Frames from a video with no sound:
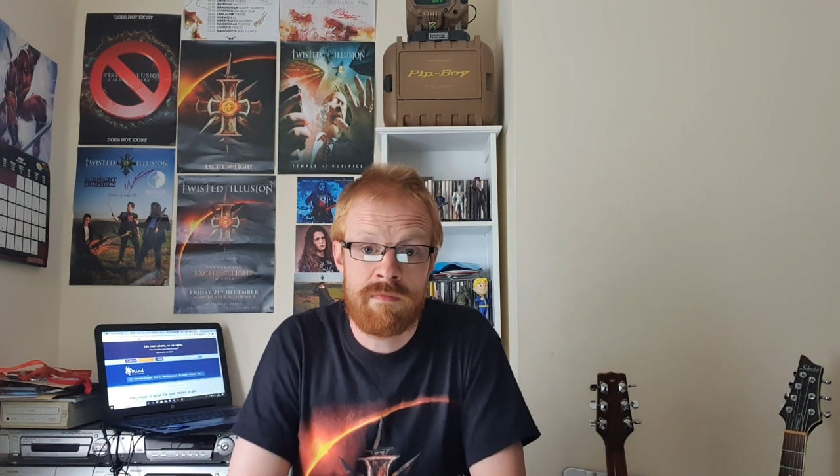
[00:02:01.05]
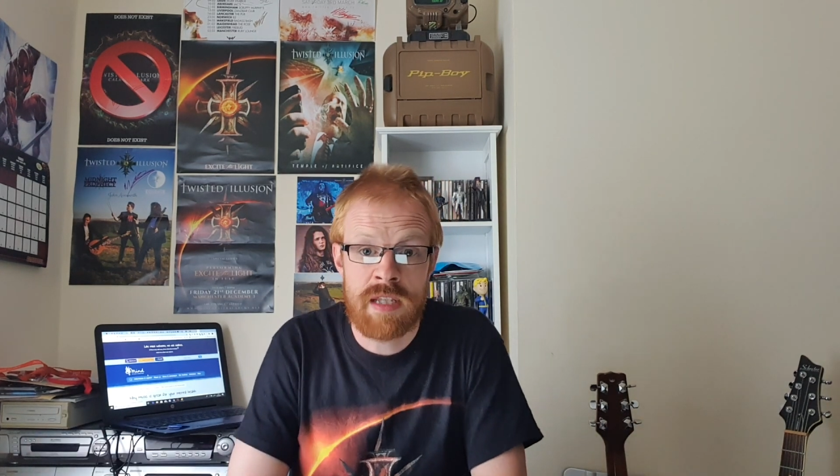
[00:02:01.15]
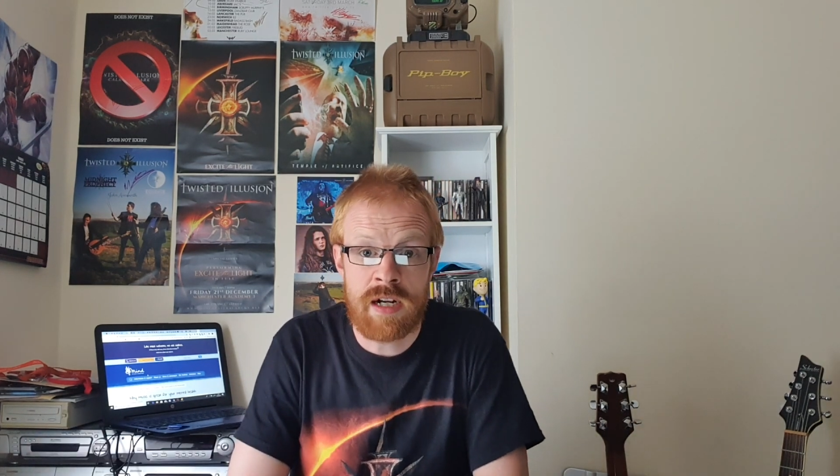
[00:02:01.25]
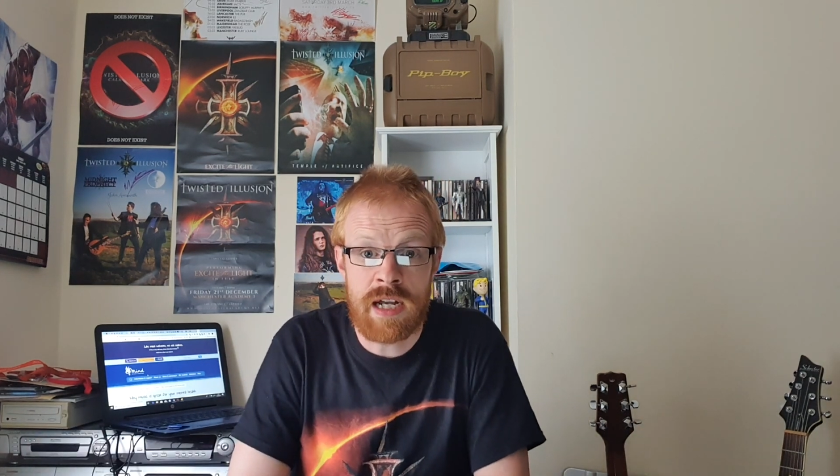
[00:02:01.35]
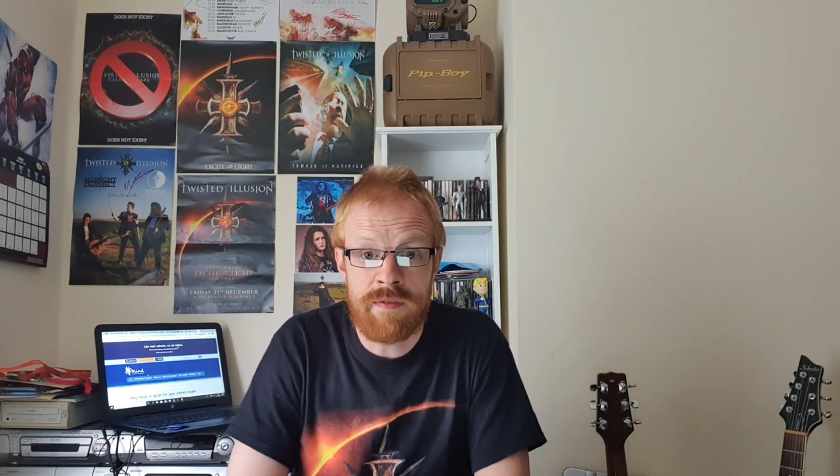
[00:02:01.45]

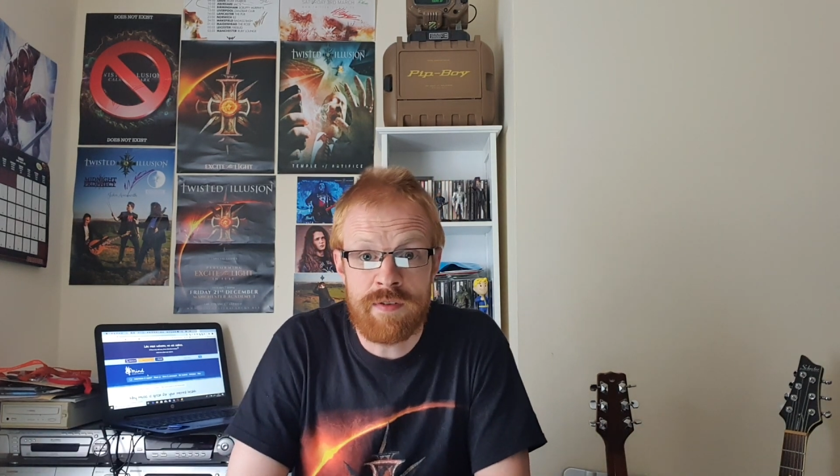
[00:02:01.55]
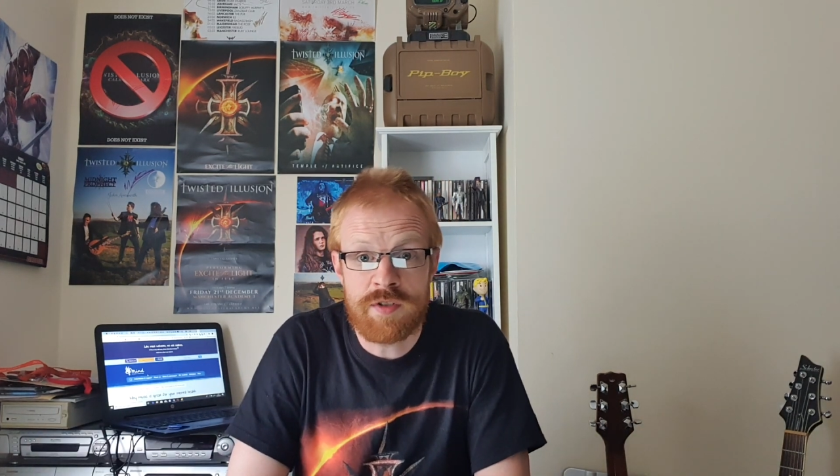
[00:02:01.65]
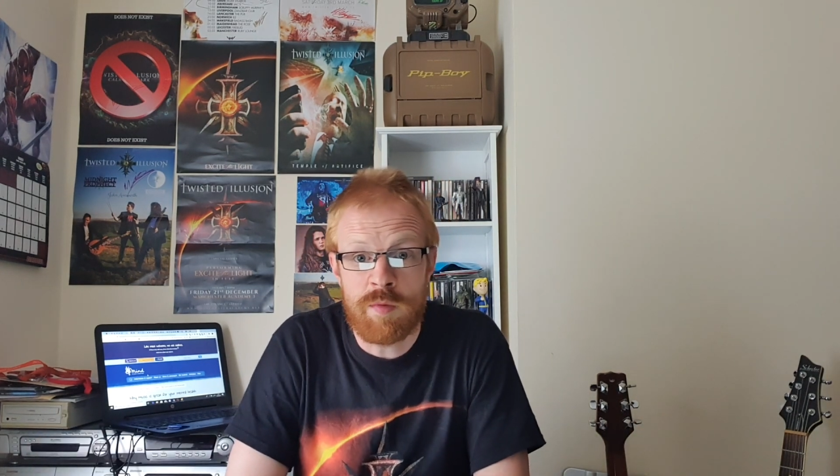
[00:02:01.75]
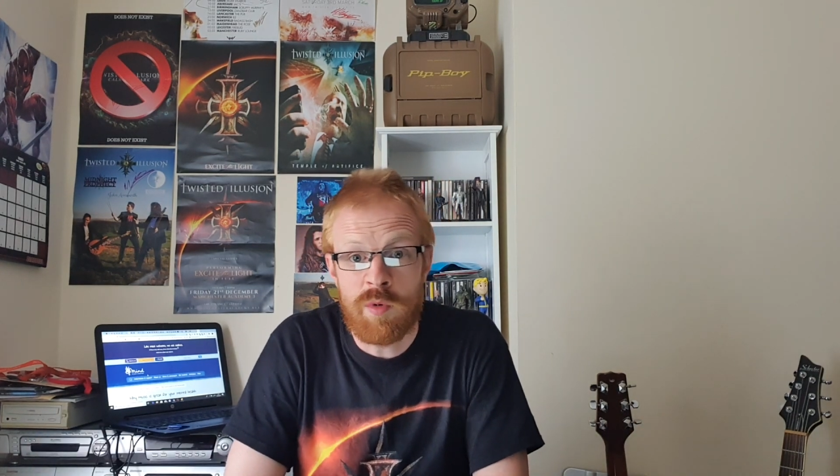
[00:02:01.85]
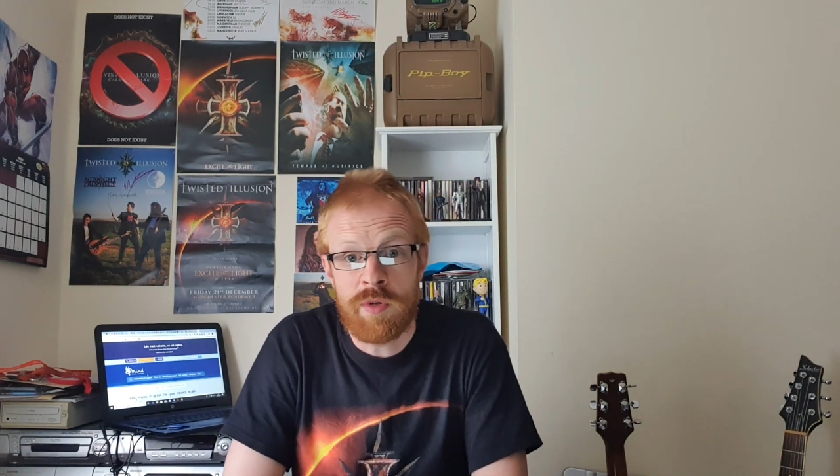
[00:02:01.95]
life of
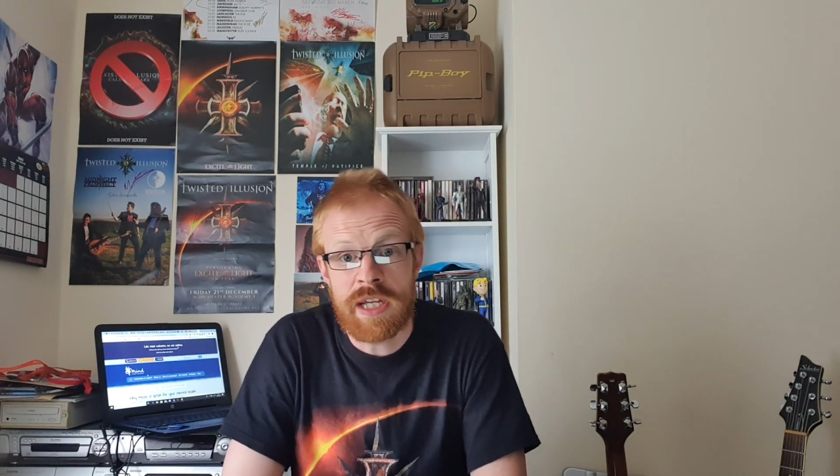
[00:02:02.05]
someone with